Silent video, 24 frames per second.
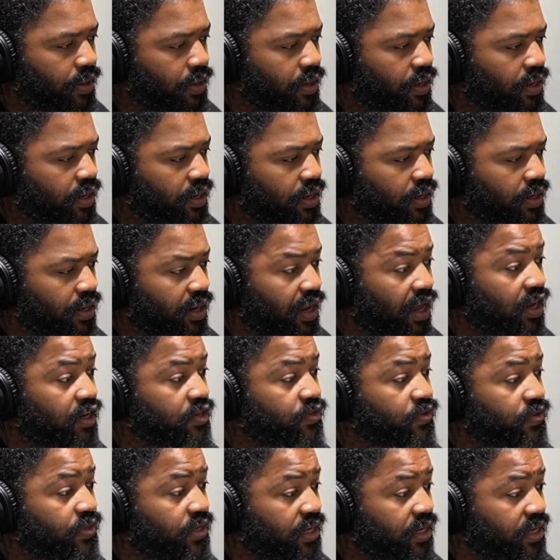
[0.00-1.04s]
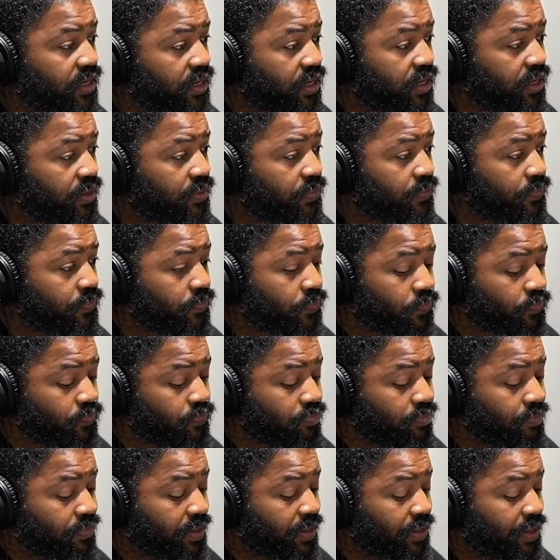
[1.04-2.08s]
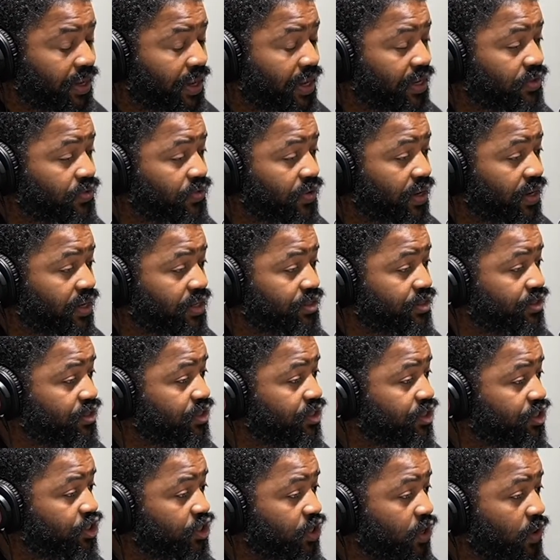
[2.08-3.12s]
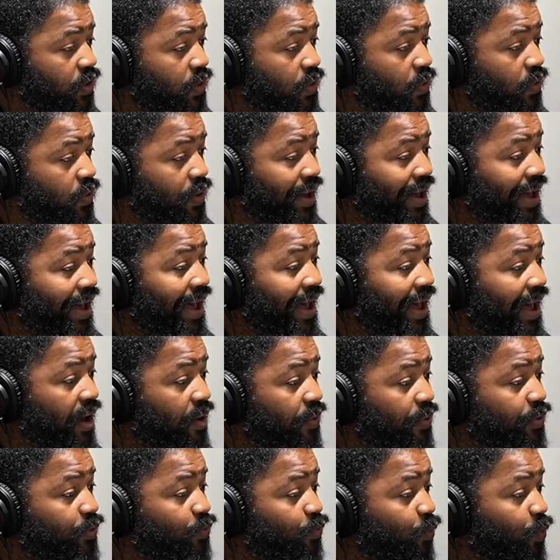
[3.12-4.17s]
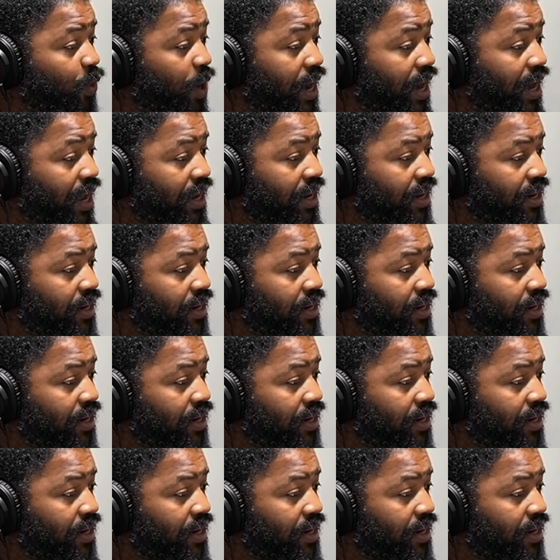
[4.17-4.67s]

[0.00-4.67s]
in laundry income, the contract should show how and why,